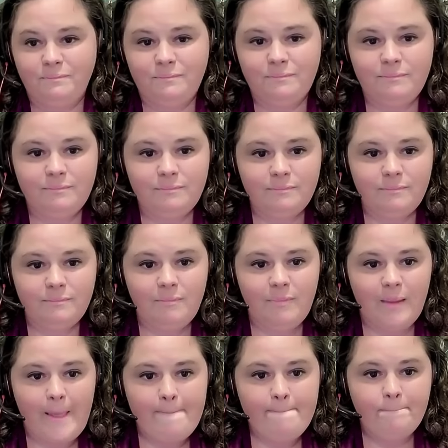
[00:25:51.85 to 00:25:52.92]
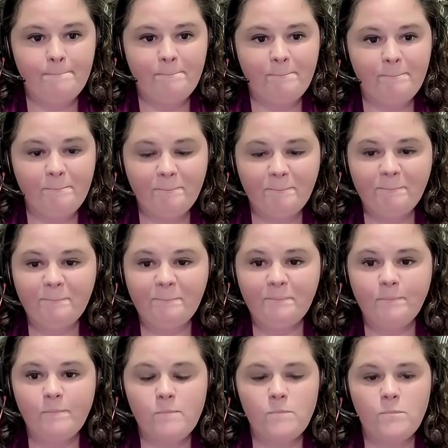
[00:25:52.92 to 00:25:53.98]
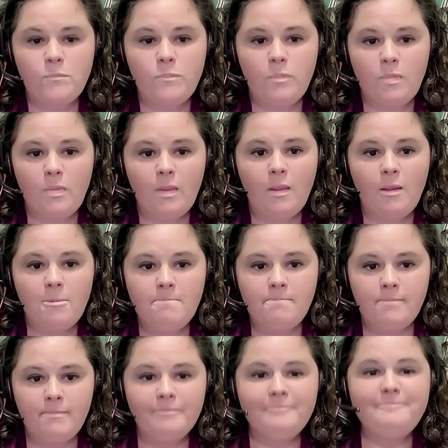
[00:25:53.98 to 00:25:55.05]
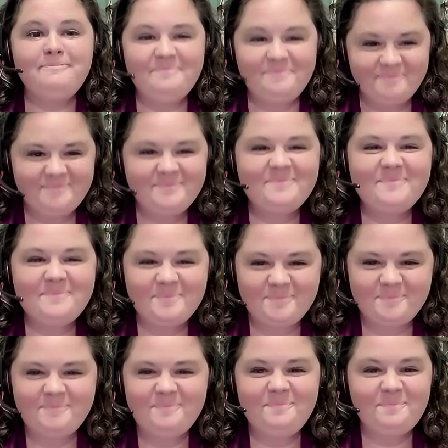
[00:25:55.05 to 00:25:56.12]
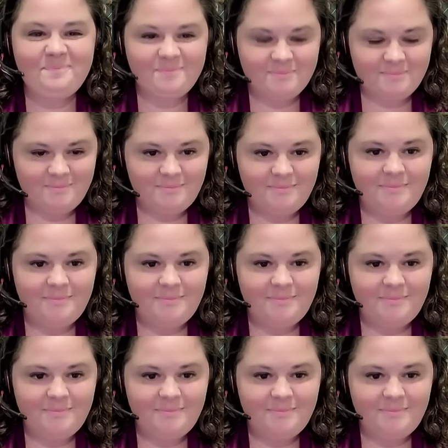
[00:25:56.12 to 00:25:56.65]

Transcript: (not speaking)